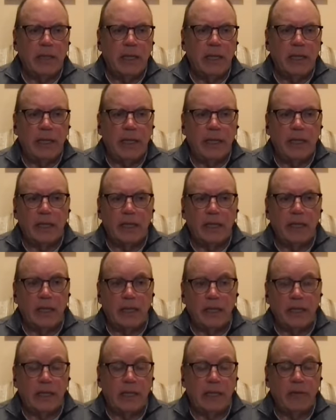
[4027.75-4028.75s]
and
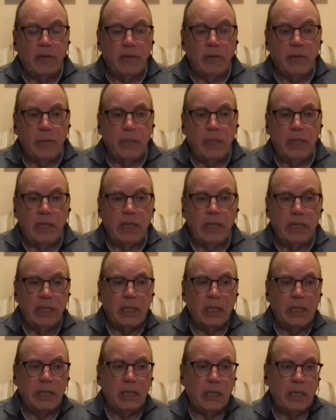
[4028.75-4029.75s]
again for me
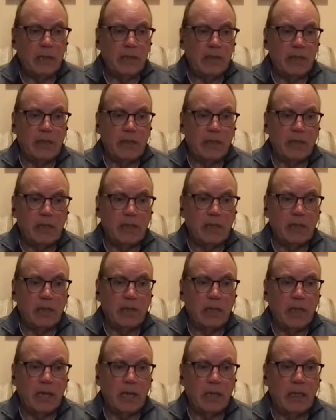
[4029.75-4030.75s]
and it sounds like you've
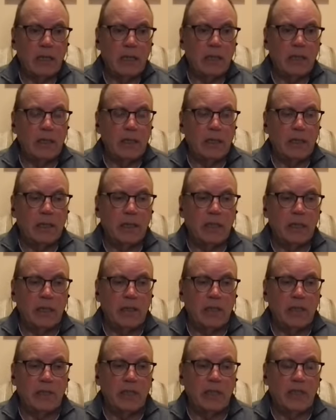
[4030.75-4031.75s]
got an
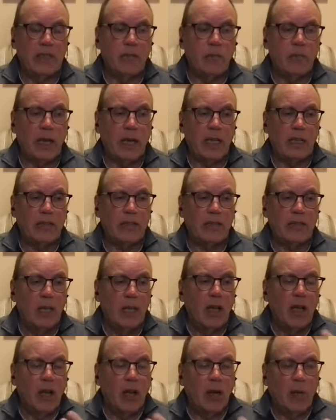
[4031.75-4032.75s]
extensive practice
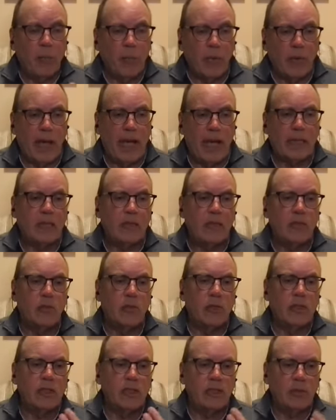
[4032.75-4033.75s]
our practice
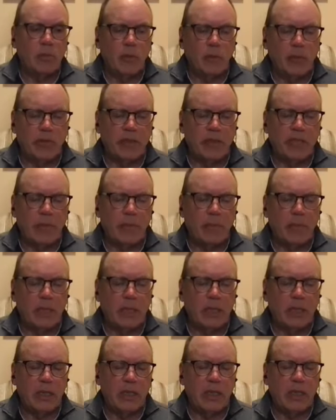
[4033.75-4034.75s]
really supports that
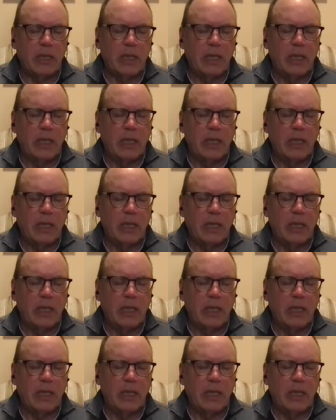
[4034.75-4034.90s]
because